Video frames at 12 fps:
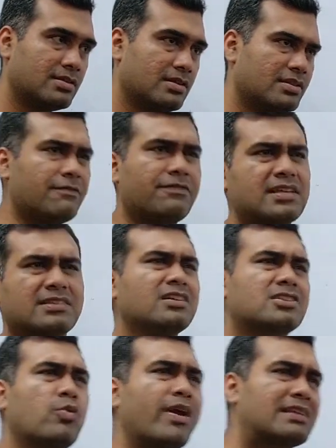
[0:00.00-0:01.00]
They face
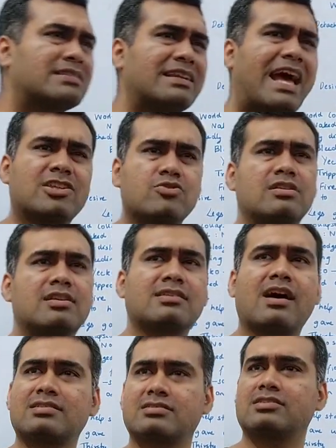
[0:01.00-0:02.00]
earthquakes and natural
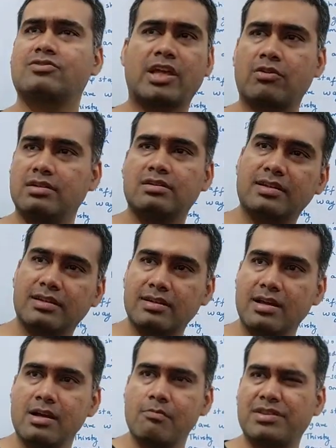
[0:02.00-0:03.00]
disasters regularly,
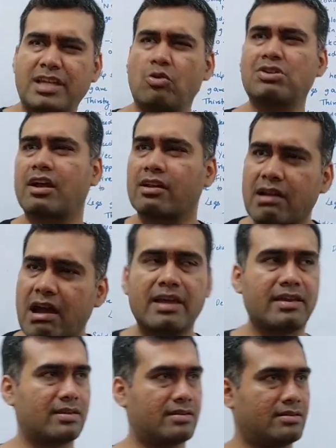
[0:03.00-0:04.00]
but they don't
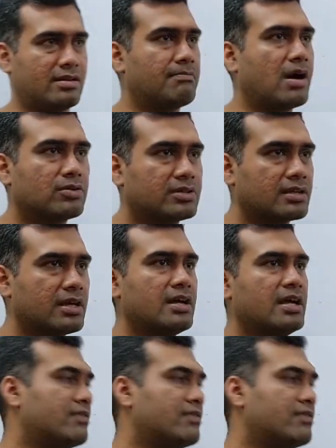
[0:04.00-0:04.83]
cry about it.